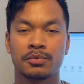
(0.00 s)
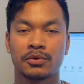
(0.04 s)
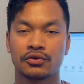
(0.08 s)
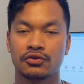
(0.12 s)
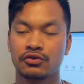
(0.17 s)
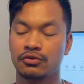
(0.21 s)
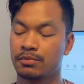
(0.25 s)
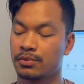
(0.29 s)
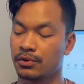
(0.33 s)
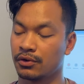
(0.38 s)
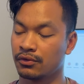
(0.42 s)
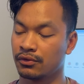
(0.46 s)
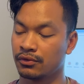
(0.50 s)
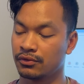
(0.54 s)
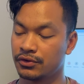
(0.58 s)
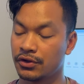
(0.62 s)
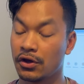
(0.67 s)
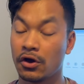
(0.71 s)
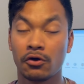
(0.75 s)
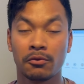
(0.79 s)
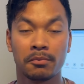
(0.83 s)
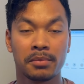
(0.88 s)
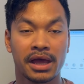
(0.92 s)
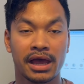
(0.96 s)
duper
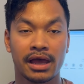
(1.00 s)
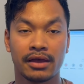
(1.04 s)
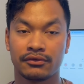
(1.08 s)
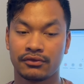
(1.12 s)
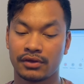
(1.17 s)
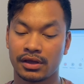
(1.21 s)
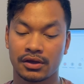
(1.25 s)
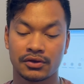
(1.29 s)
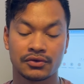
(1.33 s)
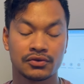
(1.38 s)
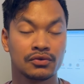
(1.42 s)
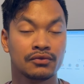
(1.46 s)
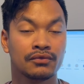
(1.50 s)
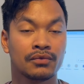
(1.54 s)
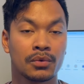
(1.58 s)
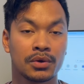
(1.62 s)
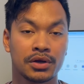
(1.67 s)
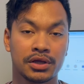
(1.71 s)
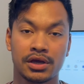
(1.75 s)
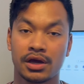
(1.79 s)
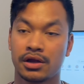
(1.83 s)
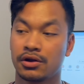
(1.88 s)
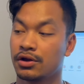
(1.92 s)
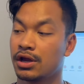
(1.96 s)
dope as like a 240
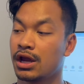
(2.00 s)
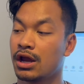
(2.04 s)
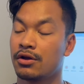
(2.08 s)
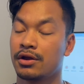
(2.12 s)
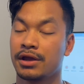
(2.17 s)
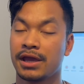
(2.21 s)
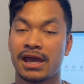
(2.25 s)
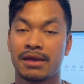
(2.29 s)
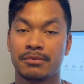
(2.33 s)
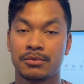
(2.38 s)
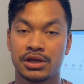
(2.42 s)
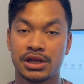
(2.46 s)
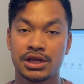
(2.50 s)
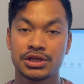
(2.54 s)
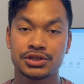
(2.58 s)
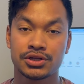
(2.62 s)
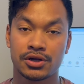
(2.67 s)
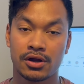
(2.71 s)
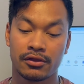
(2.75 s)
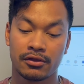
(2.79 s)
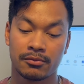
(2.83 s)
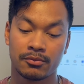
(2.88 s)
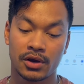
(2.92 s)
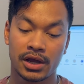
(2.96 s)
gunner carrying ammunition
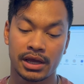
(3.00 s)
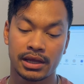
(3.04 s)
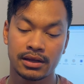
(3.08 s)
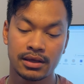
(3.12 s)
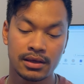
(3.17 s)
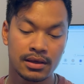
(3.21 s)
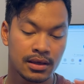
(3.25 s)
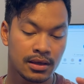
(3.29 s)
on them, right?